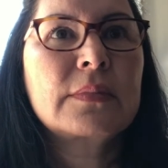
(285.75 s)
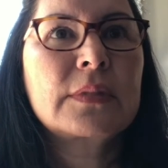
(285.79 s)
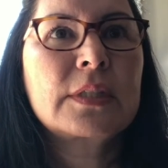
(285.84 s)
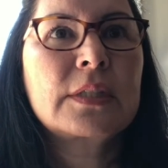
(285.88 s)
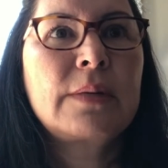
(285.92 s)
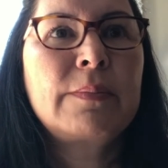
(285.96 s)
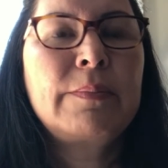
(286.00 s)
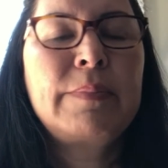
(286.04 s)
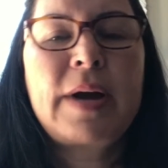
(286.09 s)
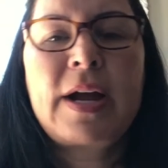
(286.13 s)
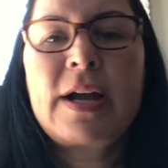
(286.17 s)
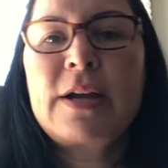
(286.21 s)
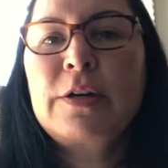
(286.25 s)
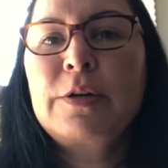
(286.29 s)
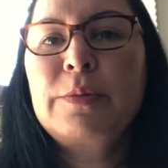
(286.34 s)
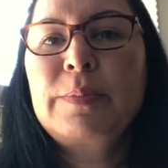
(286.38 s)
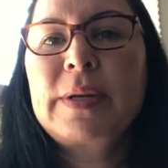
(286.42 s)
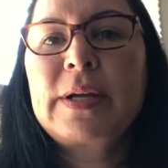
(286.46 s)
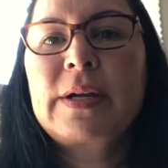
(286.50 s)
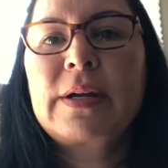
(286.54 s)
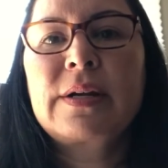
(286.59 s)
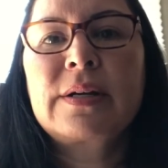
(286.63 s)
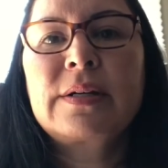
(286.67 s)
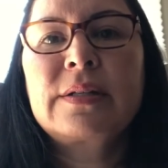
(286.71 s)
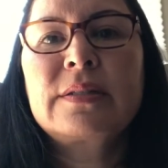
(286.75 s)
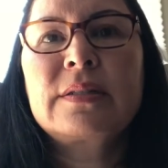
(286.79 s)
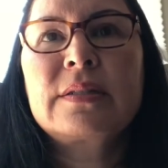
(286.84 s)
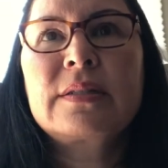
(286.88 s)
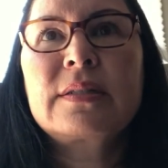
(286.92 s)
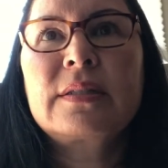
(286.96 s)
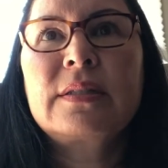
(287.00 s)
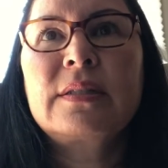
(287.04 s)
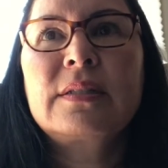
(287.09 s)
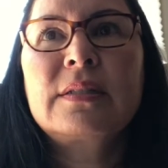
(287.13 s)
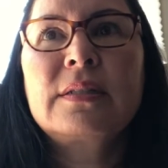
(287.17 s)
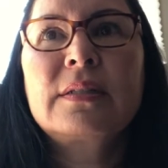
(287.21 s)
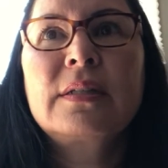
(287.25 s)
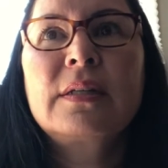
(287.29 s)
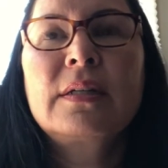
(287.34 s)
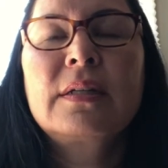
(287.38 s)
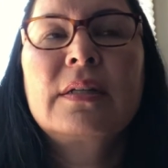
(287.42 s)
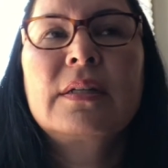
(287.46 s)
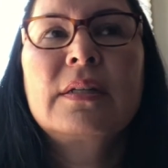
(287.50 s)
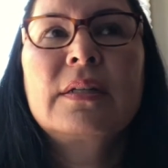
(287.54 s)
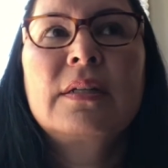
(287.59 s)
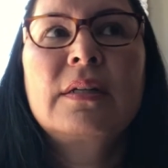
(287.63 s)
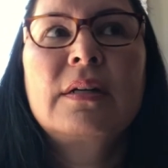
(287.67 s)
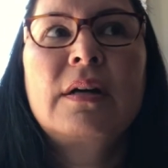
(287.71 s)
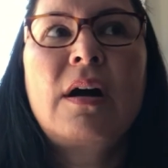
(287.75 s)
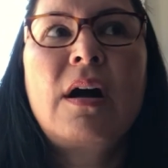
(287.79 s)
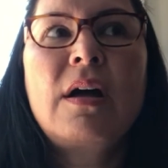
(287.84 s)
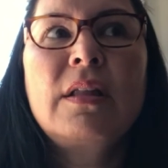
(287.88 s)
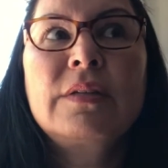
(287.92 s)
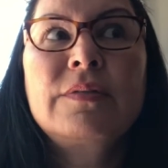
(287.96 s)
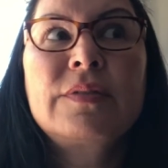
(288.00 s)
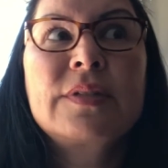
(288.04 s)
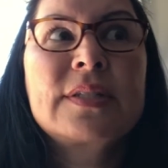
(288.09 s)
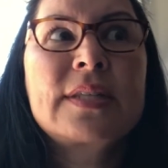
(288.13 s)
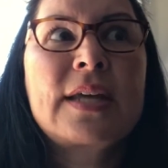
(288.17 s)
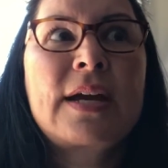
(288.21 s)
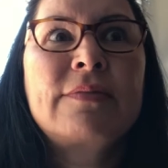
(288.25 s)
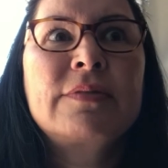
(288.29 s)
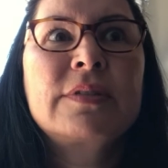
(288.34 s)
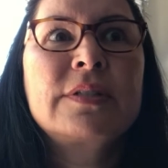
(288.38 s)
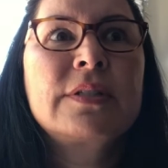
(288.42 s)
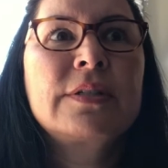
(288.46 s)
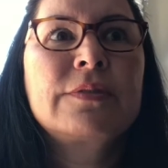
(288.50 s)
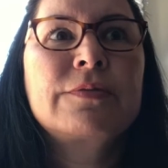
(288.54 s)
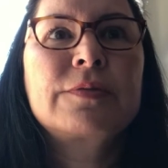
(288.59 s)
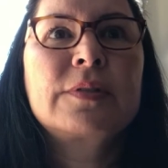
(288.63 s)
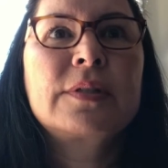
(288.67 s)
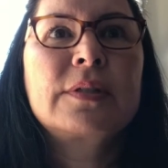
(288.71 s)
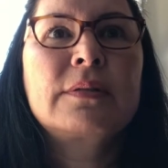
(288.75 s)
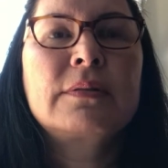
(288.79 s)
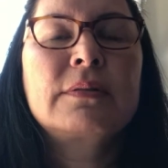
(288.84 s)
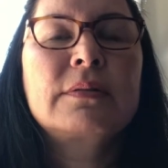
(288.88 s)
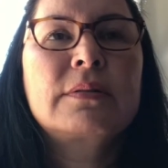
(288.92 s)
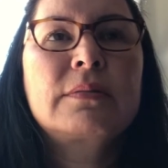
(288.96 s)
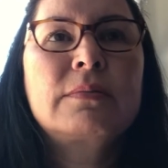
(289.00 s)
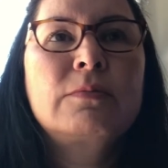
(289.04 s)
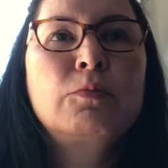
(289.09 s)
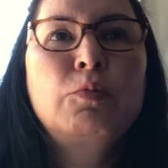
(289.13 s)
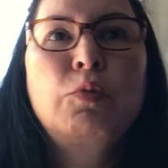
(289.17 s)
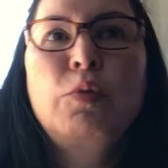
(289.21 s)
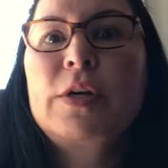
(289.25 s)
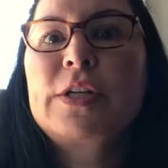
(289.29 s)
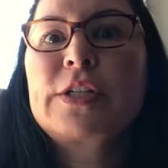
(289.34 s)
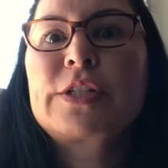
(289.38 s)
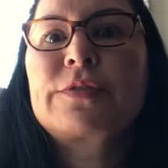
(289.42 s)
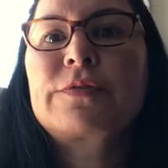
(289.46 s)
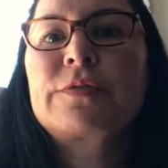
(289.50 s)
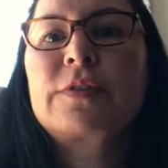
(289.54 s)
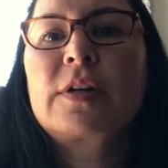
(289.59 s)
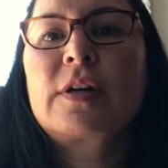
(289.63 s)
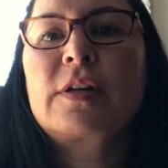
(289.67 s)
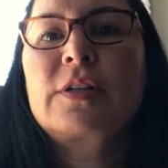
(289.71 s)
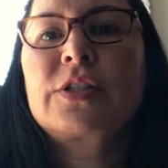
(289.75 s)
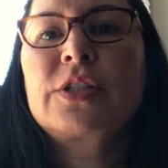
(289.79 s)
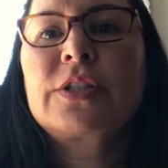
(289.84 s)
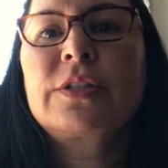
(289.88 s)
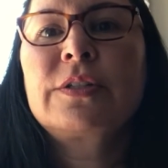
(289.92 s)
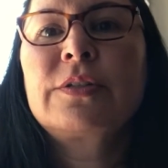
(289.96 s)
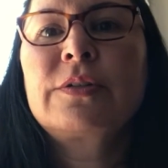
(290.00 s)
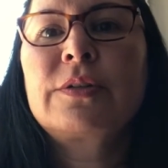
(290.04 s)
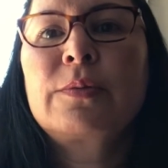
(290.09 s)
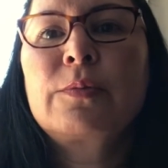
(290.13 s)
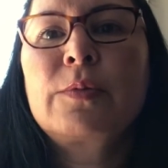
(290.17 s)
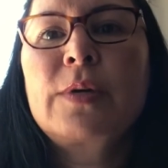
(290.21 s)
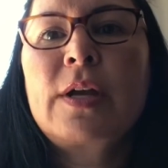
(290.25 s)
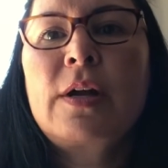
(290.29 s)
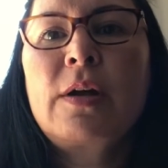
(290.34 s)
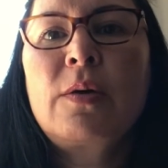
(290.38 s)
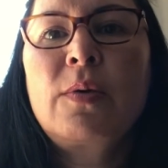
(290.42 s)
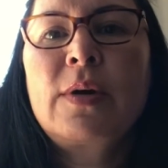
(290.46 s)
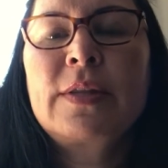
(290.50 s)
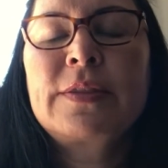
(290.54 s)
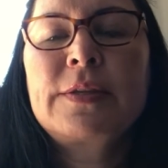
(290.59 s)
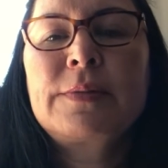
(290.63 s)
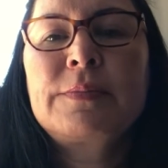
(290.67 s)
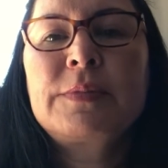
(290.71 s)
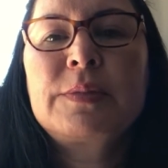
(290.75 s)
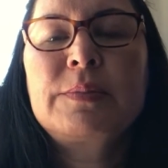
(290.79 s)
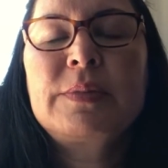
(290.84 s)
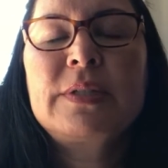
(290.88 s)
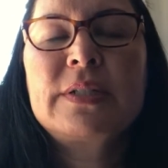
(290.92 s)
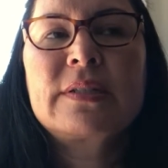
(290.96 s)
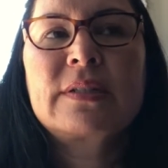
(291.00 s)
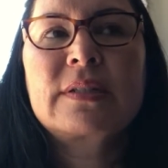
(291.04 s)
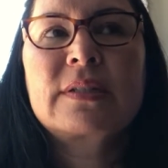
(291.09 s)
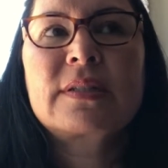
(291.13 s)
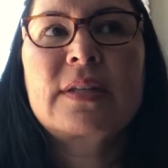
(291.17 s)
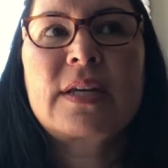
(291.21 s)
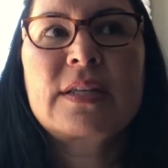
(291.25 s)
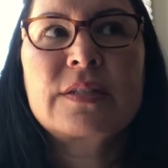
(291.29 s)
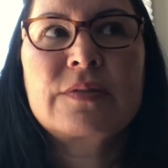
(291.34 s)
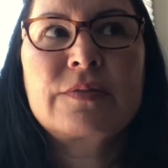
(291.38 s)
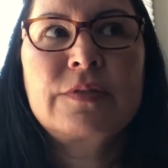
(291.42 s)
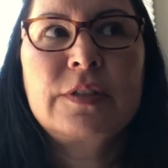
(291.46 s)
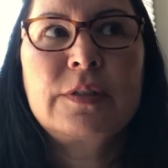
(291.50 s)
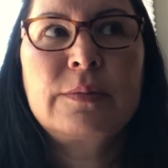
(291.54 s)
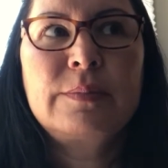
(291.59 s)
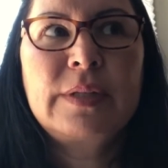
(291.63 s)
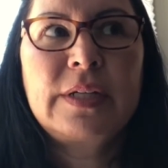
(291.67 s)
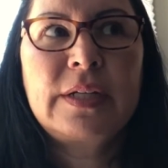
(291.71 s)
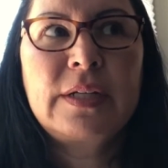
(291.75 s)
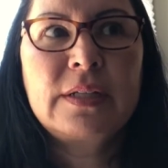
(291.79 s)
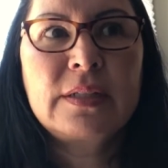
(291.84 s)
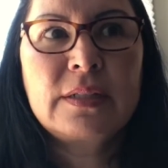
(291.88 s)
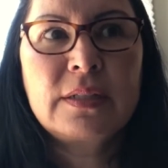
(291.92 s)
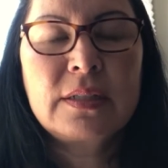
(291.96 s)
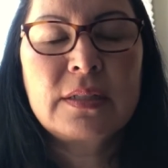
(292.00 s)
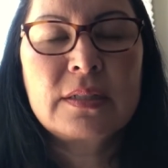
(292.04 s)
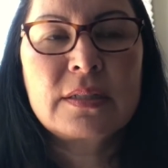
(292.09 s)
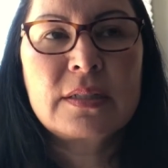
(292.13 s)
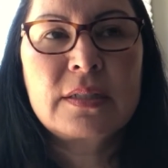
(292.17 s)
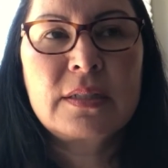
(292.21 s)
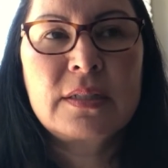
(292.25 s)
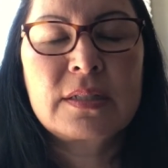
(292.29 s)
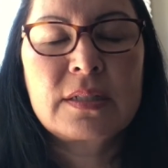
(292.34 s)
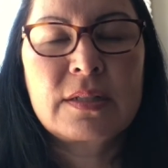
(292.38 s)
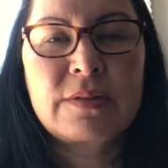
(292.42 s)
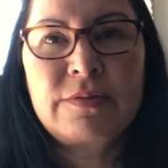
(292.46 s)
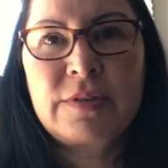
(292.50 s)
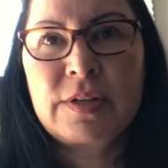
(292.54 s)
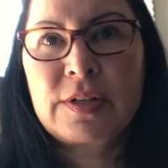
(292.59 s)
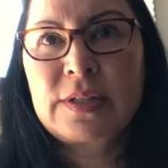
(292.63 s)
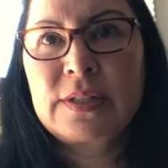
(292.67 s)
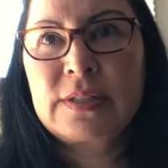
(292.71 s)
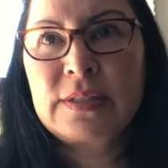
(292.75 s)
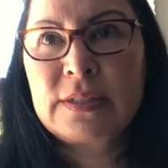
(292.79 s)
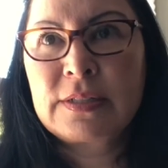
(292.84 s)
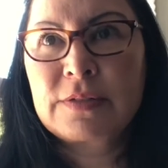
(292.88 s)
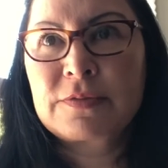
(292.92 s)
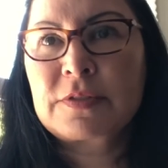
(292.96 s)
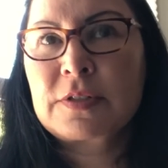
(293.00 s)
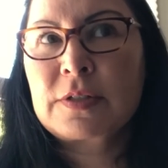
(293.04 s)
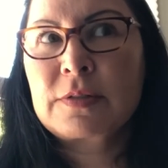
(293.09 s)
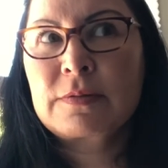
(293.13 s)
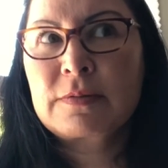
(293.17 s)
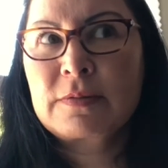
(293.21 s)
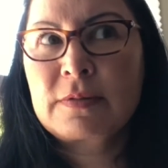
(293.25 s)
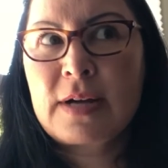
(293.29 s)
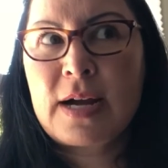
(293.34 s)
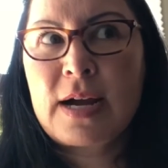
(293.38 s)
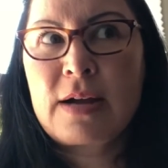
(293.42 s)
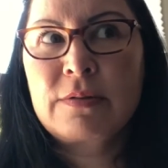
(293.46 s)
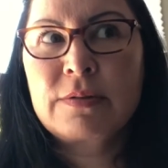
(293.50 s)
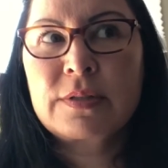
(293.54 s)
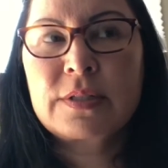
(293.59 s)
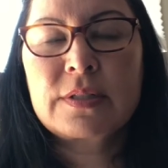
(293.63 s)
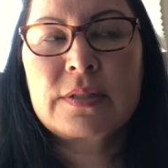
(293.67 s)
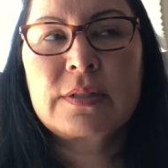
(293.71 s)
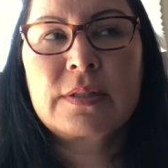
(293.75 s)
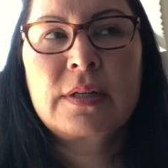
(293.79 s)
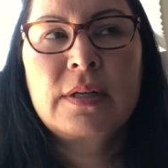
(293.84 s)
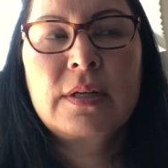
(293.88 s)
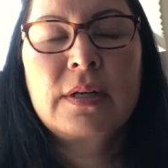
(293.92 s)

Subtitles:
bio parents, and all of us have a different wish for our children. We all want them to be successful, but it's a very different route.